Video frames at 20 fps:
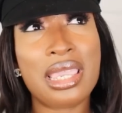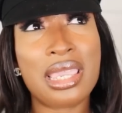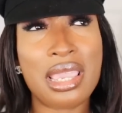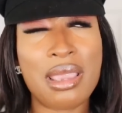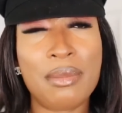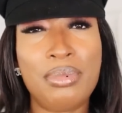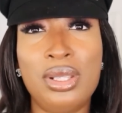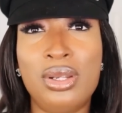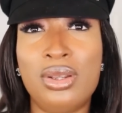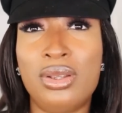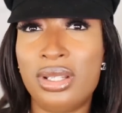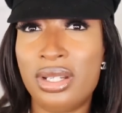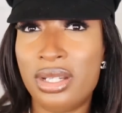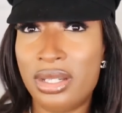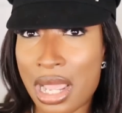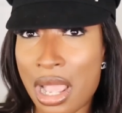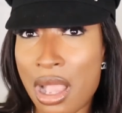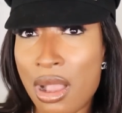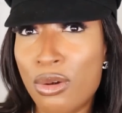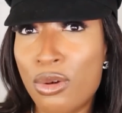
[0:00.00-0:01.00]
kept it on a
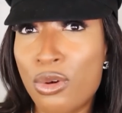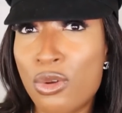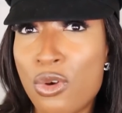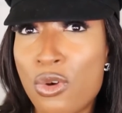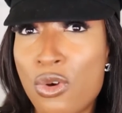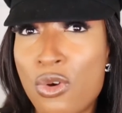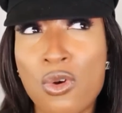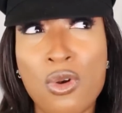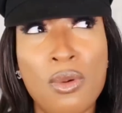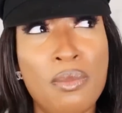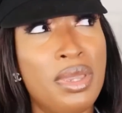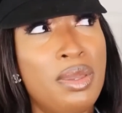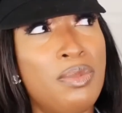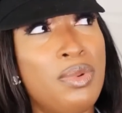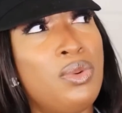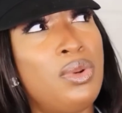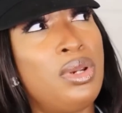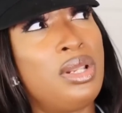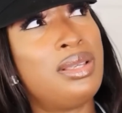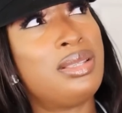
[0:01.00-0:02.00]
down low or
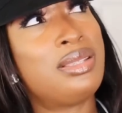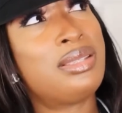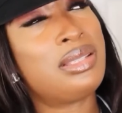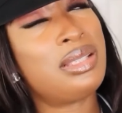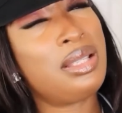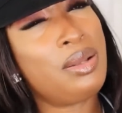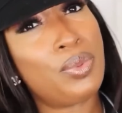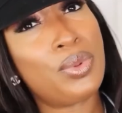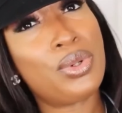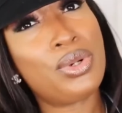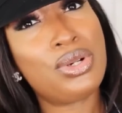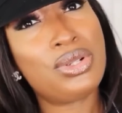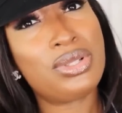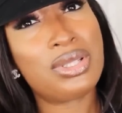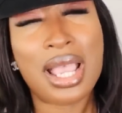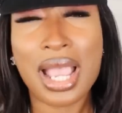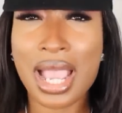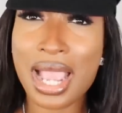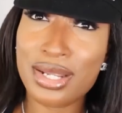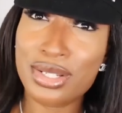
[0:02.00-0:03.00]
maybe with a
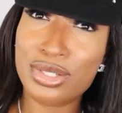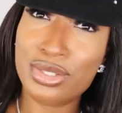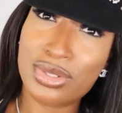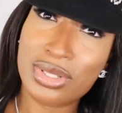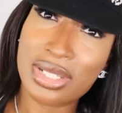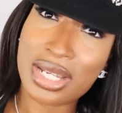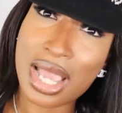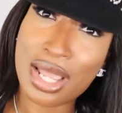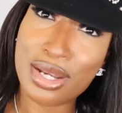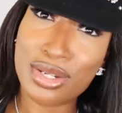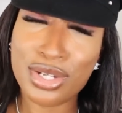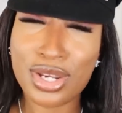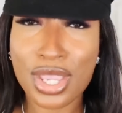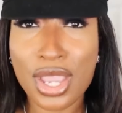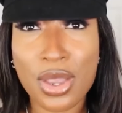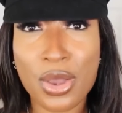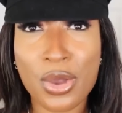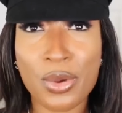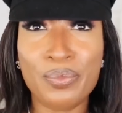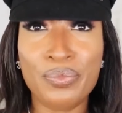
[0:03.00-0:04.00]
slippers. I do not
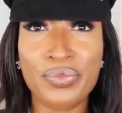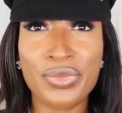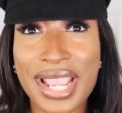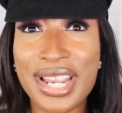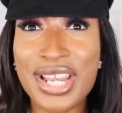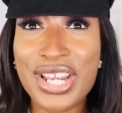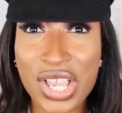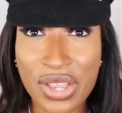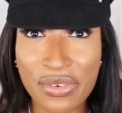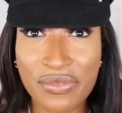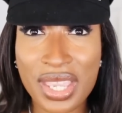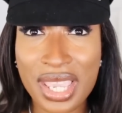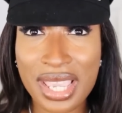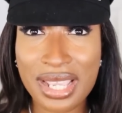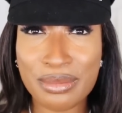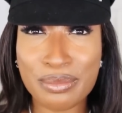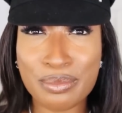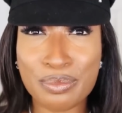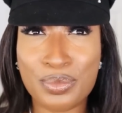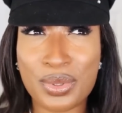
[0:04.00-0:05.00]
know. I love
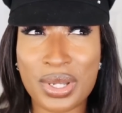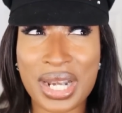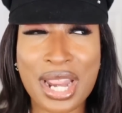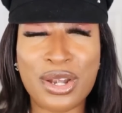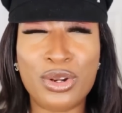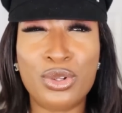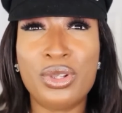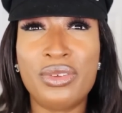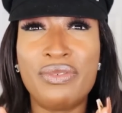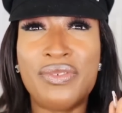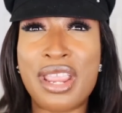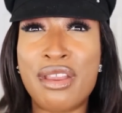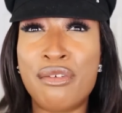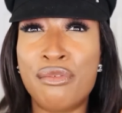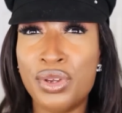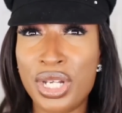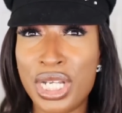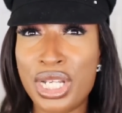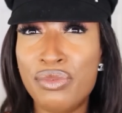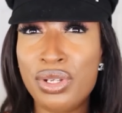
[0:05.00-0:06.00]
it, but I don't know if I
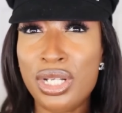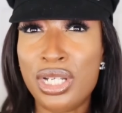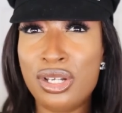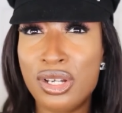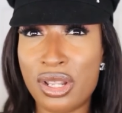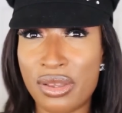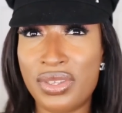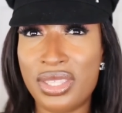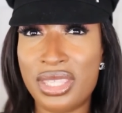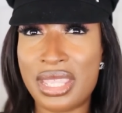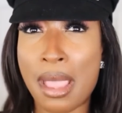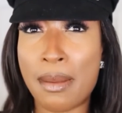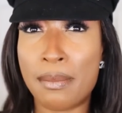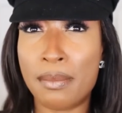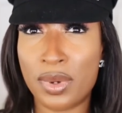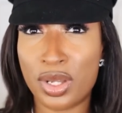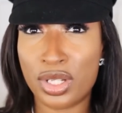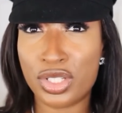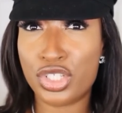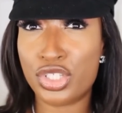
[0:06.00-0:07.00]
really, really love it that
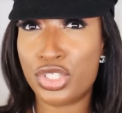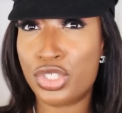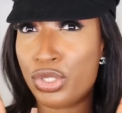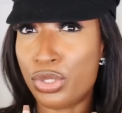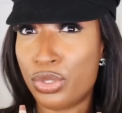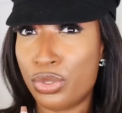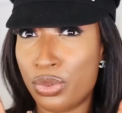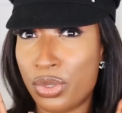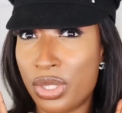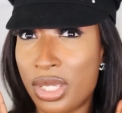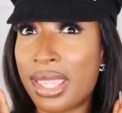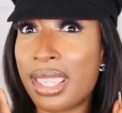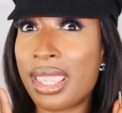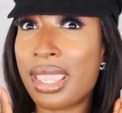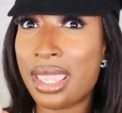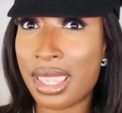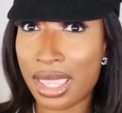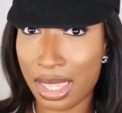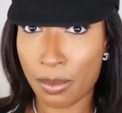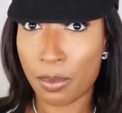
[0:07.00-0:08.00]
much to
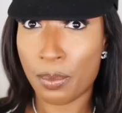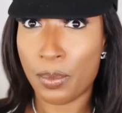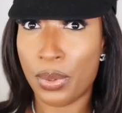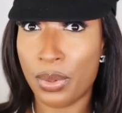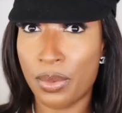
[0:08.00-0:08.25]
keep.